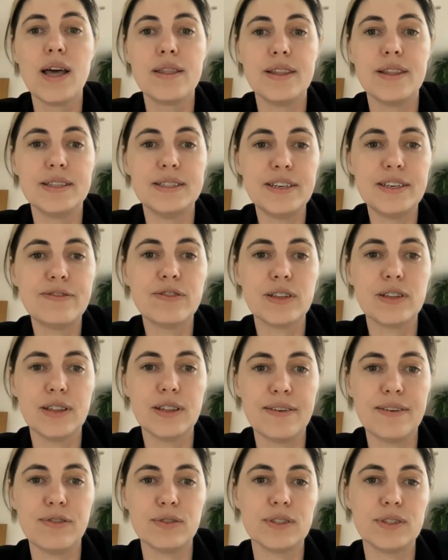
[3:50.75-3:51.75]
the different
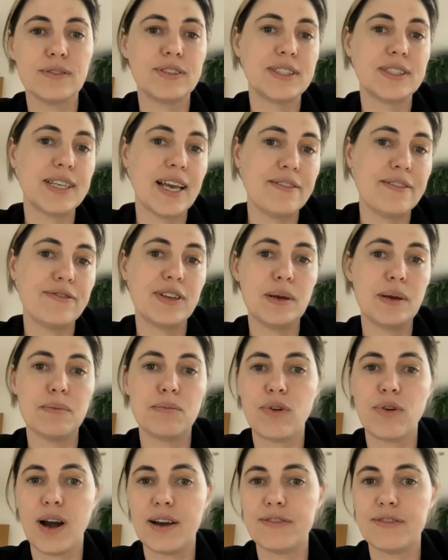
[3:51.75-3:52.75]
levels of safety and
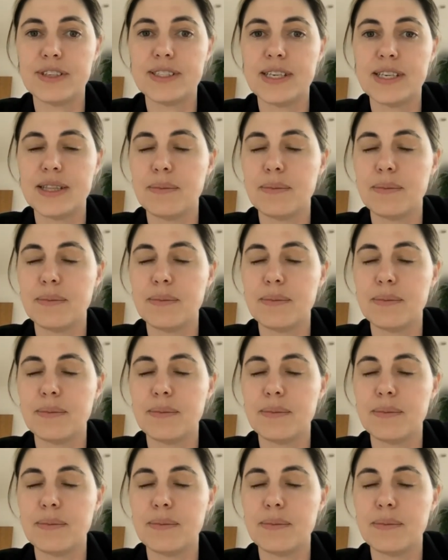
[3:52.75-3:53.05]
privacy